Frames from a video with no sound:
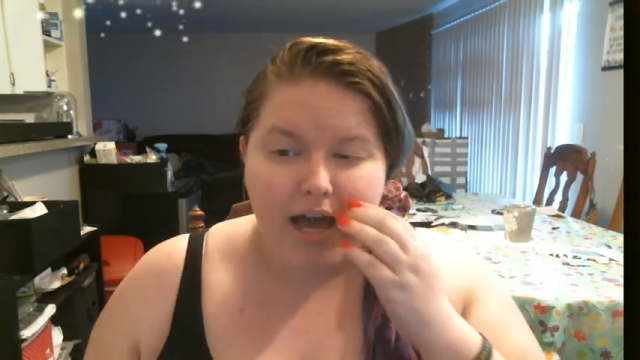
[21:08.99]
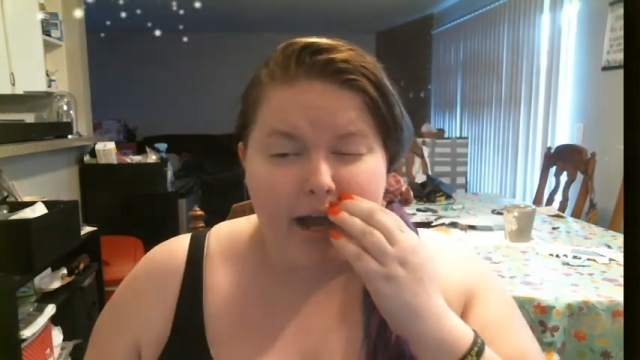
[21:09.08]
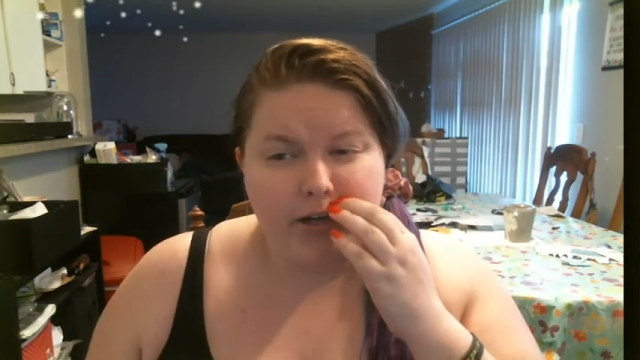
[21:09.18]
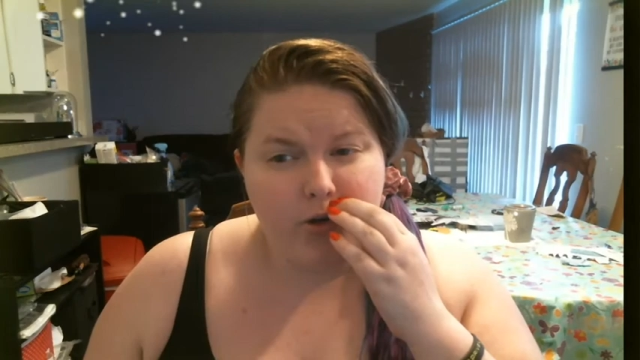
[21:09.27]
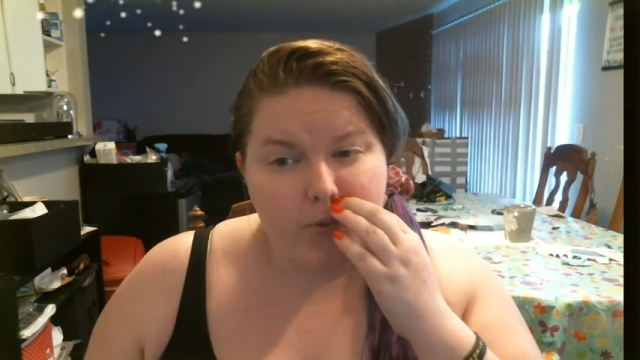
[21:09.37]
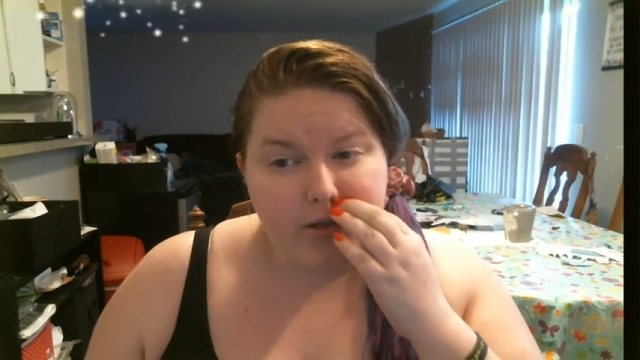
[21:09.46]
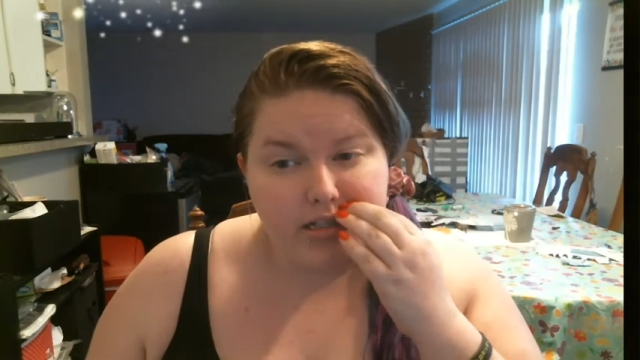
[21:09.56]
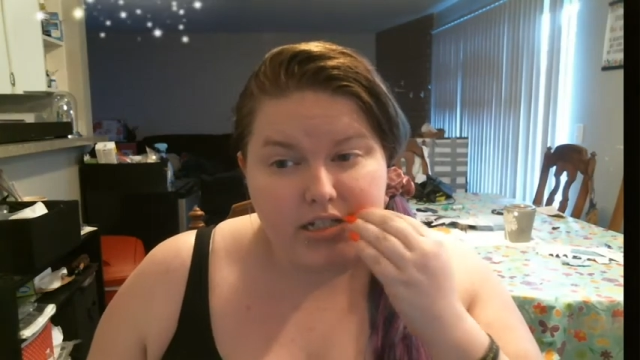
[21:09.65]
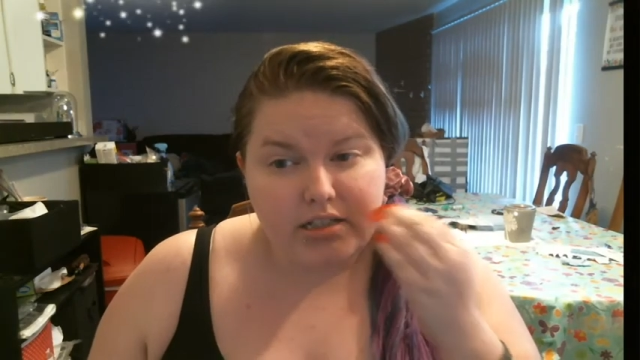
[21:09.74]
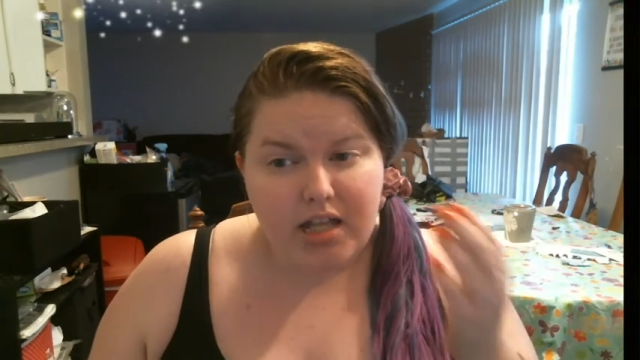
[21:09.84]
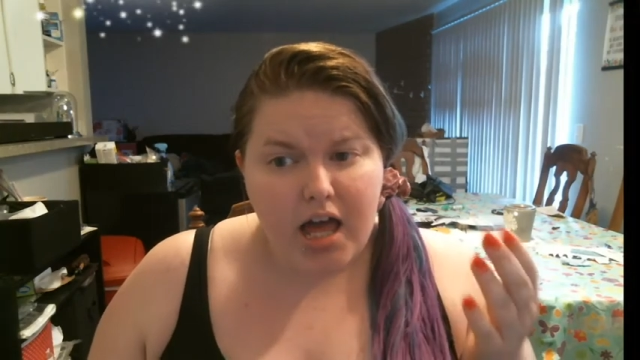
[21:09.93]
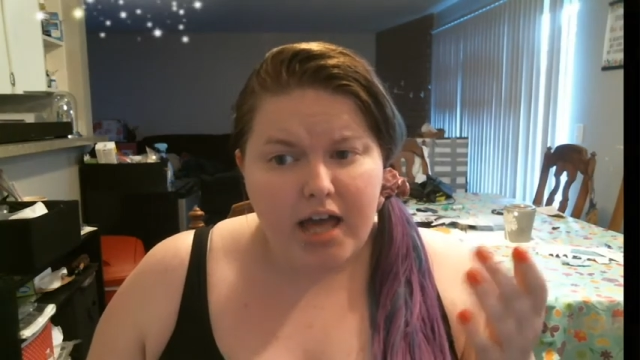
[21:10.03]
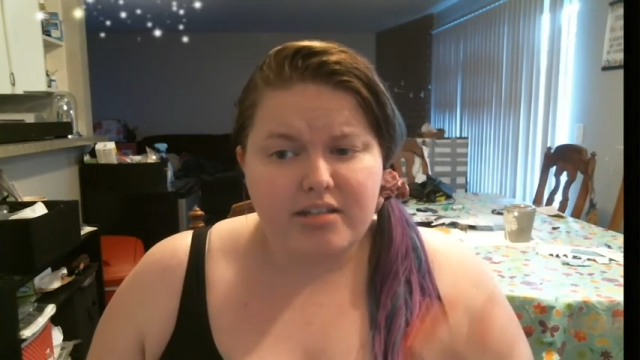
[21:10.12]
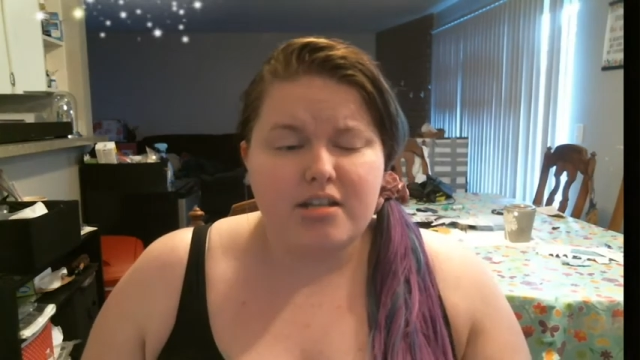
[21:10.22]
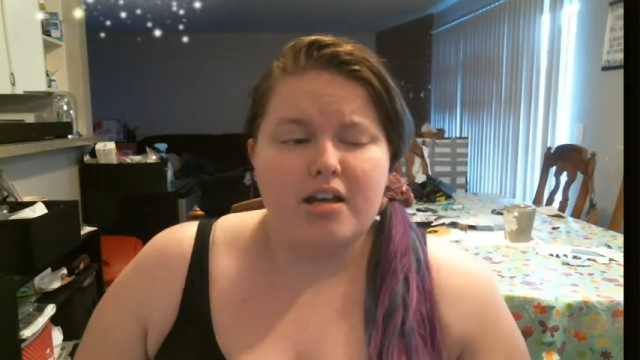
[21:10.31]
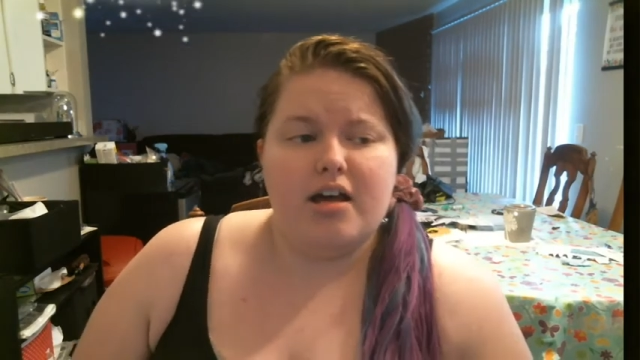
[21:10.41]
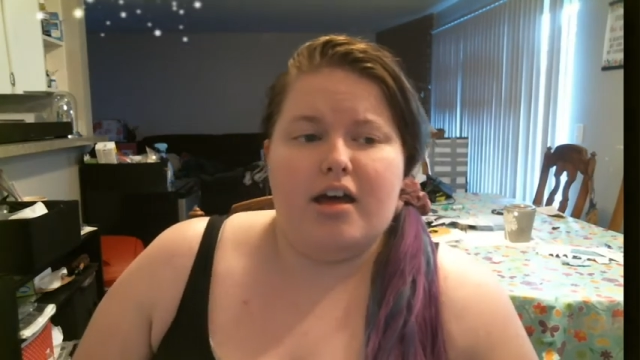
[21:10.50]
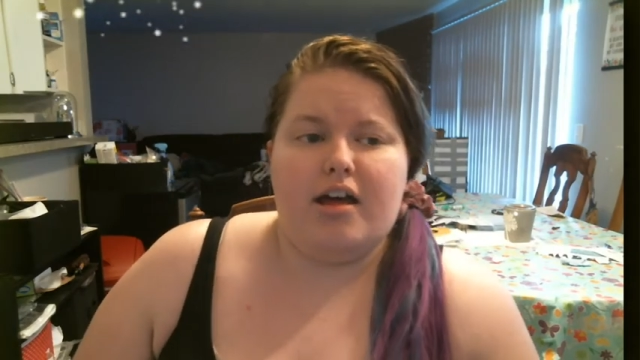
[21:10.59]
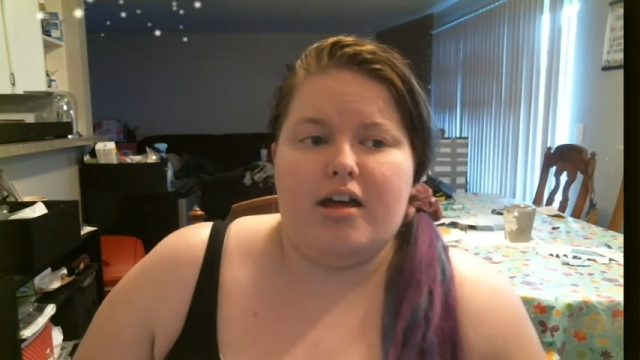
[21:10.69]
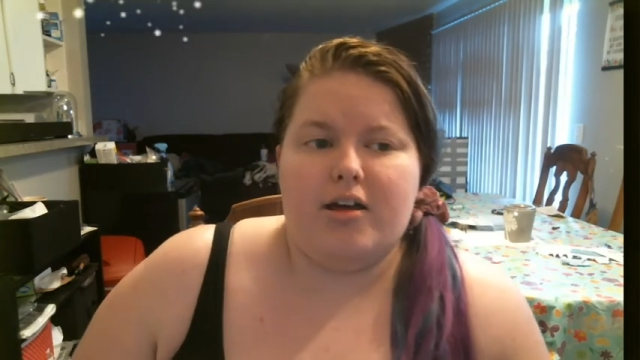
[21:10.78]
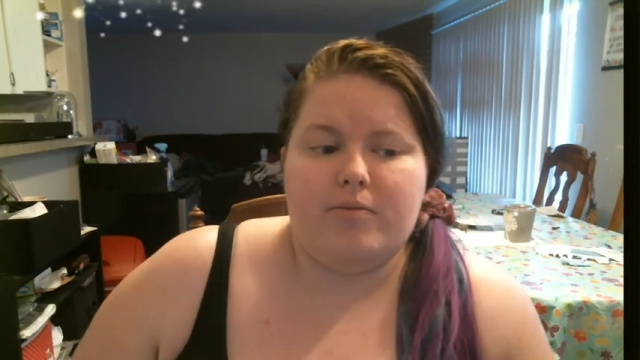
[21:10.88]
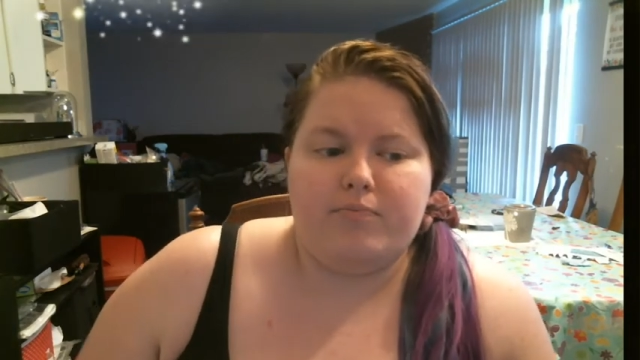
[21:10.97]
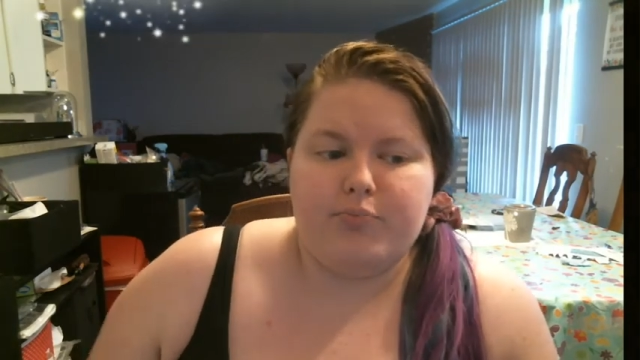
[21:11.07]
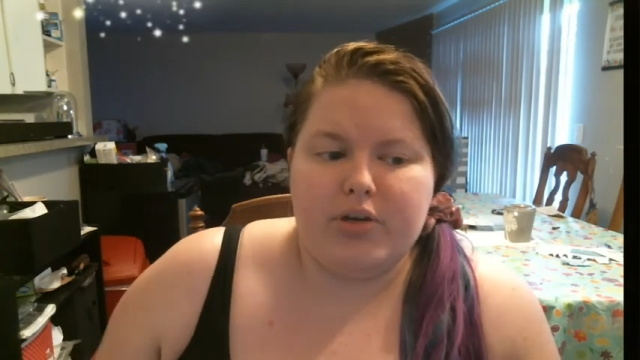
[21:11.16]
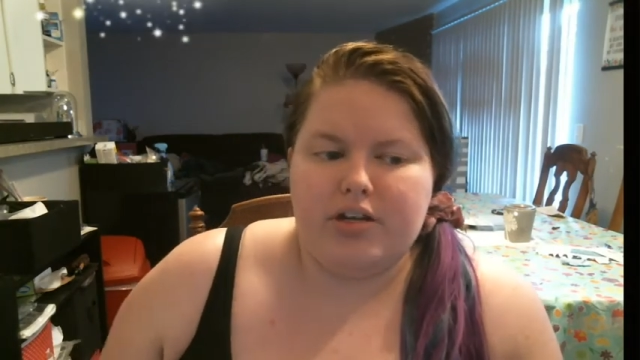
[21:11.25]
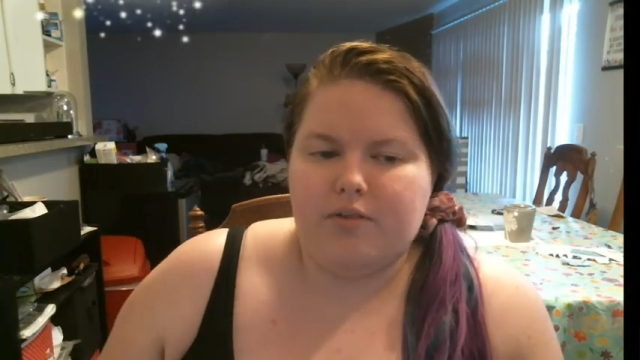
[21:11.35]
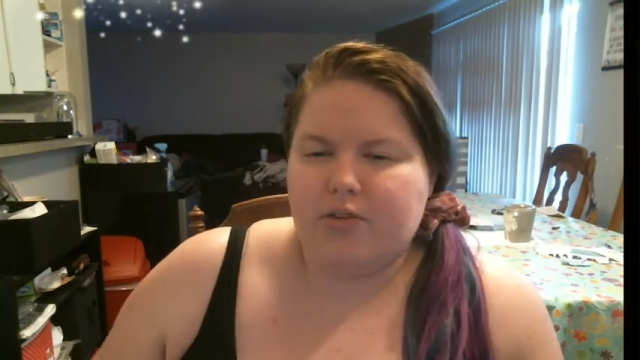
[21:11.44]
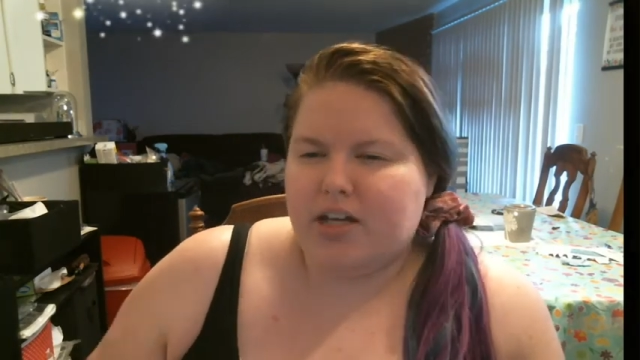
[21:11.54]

I know it wasn't a lot, but hopefully